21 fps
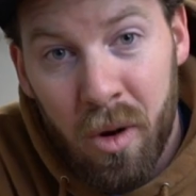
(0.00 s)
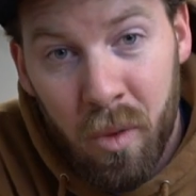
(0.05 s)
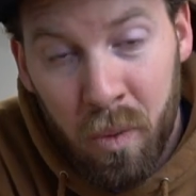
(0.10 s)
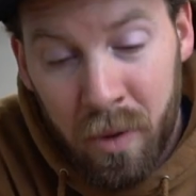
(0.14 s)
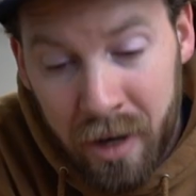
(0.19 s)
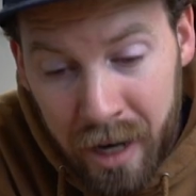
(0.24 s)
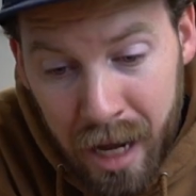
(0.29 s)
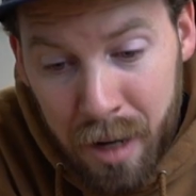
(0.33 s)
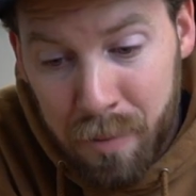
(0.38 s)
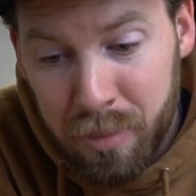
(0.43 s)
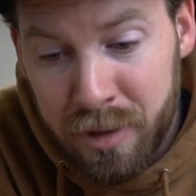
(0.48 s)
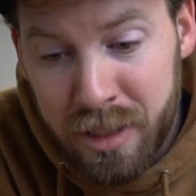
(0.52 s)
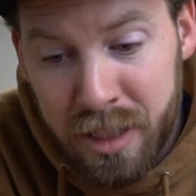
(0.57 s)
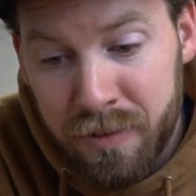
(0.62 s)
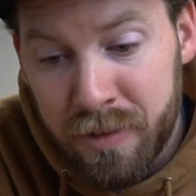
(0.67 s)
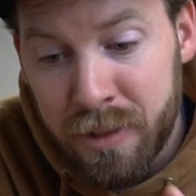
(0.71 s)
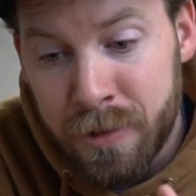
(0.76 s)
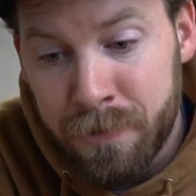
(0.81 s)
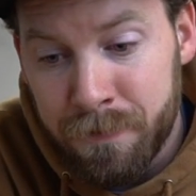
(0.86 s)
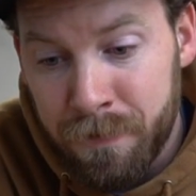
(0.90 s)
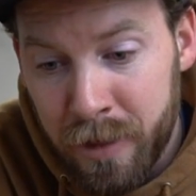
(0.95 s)
What I
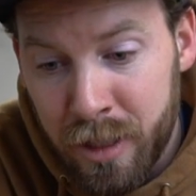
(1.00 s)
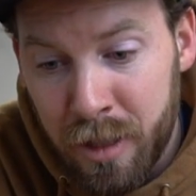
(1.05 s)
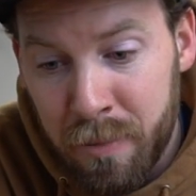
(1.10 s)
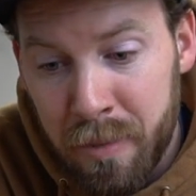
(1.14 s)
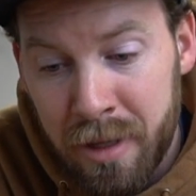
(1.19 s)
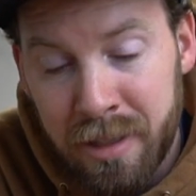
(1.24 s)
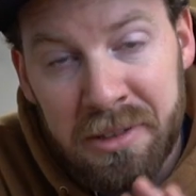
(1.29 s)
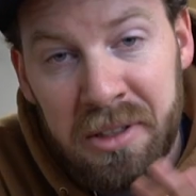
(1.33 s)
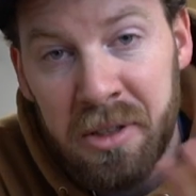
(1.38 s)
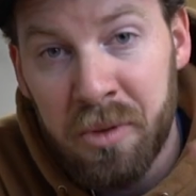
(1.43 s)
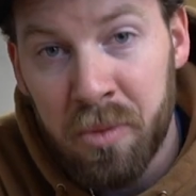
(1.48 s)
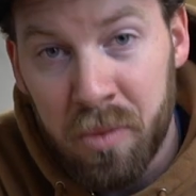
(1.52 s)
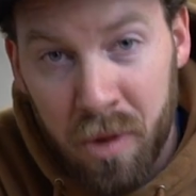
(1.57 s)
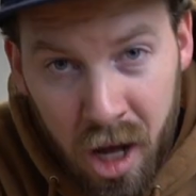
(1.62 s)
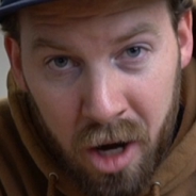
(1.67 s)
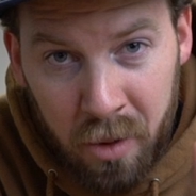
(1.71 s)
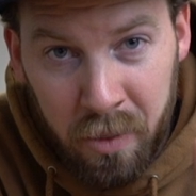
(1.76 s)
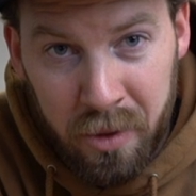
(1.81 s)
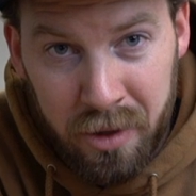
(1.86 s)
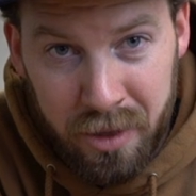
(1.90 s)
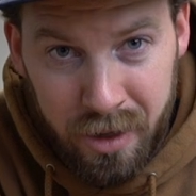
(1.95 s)
believe is fundamentally
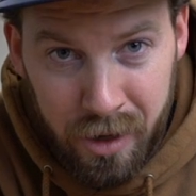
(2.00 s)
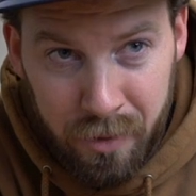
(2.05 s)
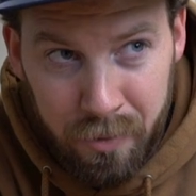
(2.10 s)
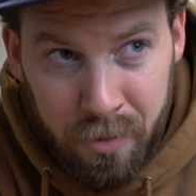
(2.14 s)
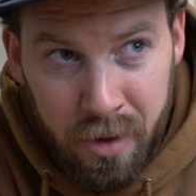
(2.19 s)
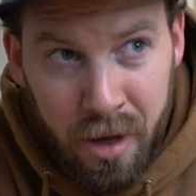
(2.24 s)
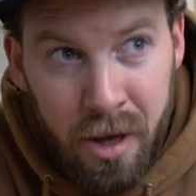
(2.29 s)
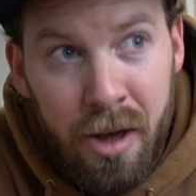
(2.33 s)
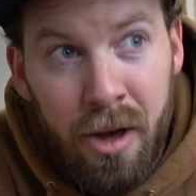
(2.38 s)
wrong with them,